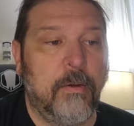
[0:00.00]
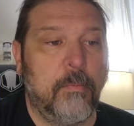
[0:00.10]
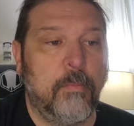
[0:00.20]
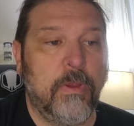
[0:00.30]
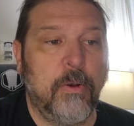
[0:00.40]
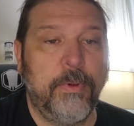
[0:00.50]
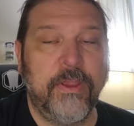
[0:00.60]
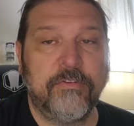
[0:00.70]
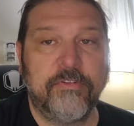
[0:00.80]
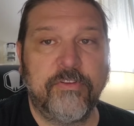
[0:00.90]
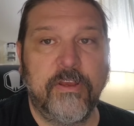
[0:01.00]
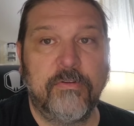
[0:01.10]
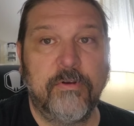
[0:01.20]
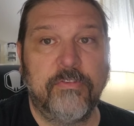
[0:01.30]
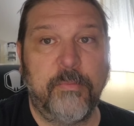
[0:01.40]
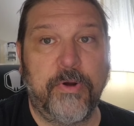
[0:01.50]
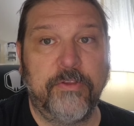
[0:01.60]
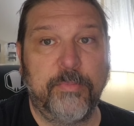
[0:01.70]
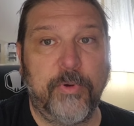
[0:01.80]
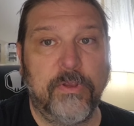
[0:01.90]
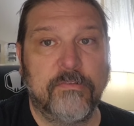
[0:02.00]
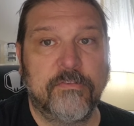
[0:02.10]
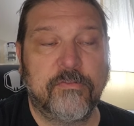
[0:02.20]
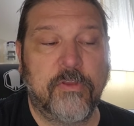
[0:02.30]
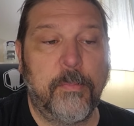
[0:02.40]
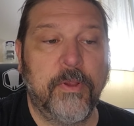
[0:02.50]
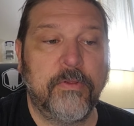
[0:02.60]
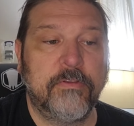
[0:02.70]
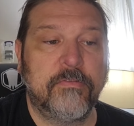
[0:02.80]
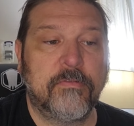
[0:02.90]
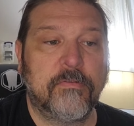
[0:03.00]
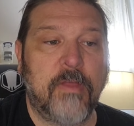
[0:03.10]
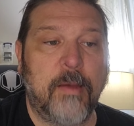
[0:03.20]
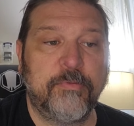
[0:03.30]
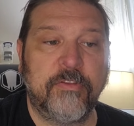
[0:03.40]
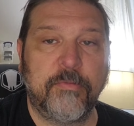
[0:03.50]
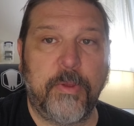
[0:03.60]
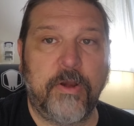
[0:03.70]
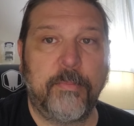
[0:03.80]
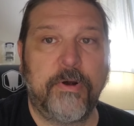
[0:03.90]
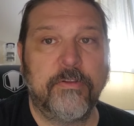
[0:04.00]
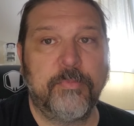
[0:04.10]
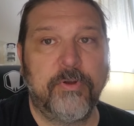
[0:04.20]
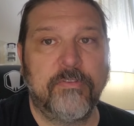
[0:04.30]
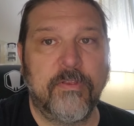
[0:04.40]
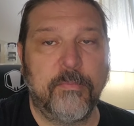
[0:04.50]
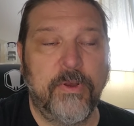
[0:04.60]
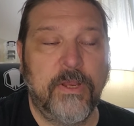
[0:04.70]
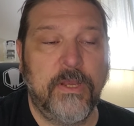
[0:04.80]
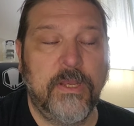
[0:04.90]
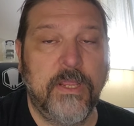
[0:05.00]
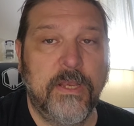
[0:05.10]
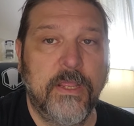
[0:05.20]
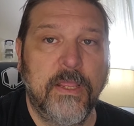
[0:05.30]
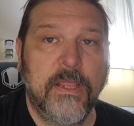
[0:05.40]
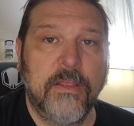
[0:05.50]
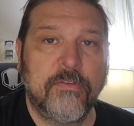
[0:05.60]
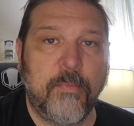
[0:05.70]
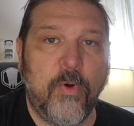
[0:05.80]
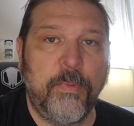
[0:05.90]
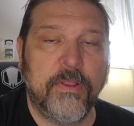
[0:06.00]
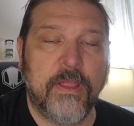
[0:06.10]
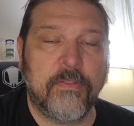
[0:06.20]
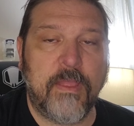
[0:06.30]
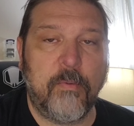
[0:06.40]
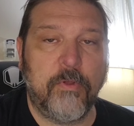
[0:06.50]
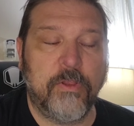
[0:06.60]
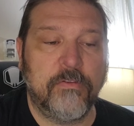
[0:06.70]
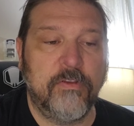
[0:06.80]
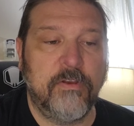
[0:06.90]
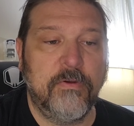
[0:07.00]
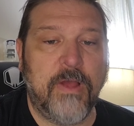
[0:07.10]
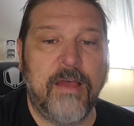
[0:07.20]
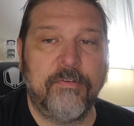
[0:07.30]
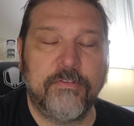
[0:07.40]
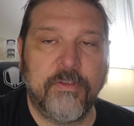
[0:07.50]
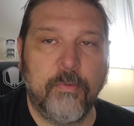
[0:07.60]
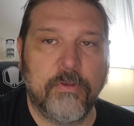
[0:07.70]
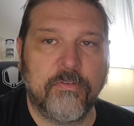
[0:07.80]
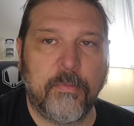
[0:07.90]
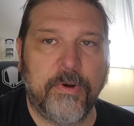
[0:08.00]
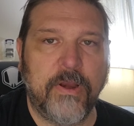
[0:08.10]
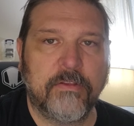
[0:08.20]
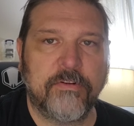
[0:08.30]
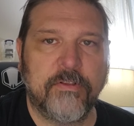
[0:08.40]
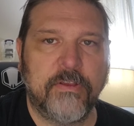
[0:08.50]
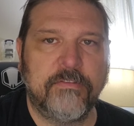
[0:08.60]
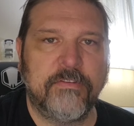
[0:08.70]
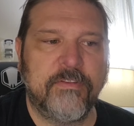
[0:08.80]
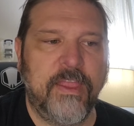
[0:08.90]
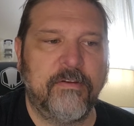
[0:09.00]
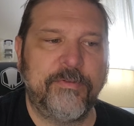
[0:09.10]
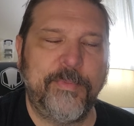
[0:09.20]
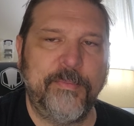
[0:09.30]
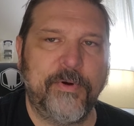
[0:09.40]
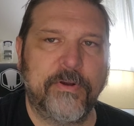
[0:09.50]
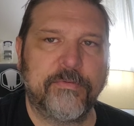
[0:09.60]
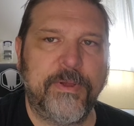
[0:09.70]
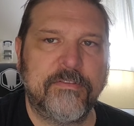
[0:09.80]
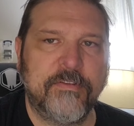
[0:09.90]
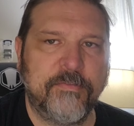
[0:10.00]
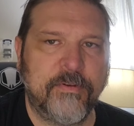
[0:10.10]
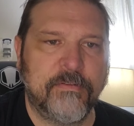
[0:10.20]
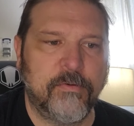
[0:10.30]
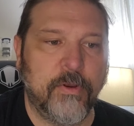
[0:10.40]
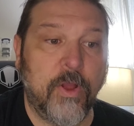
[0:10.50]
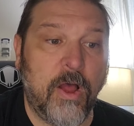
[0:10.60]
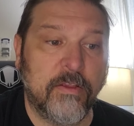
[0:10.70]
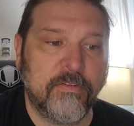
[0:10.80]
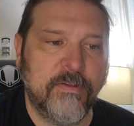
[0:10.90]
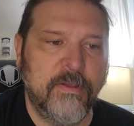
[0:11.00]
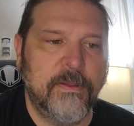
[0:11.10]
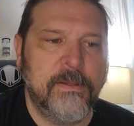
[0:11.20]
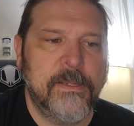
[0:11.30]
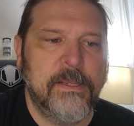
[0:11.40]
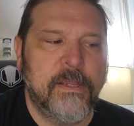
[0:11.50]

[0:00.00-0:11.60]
It'll be interesting too to see price points. Typically, Topps has better price points than Panini did, so I'm hoping that that will continue. Obviously, once the products are licensed, they have to be more expensive due to cost,